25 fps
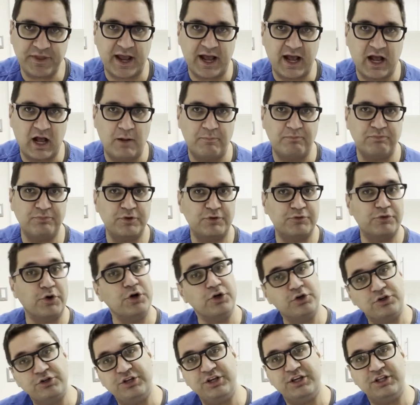um, for
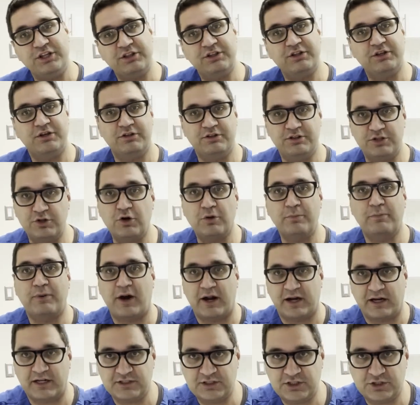your teeth uh, during
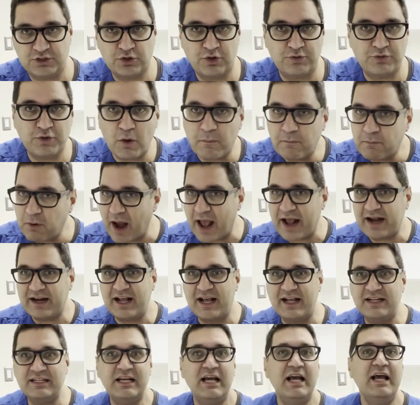pregnancy. So if you're
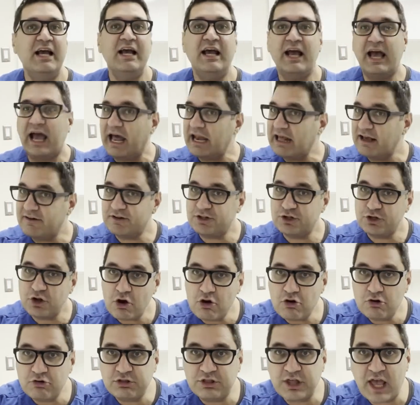pregnant, and you have a
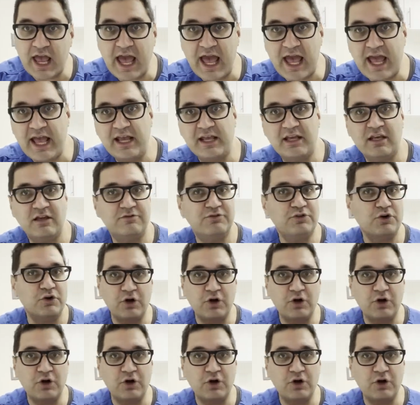toothache, if your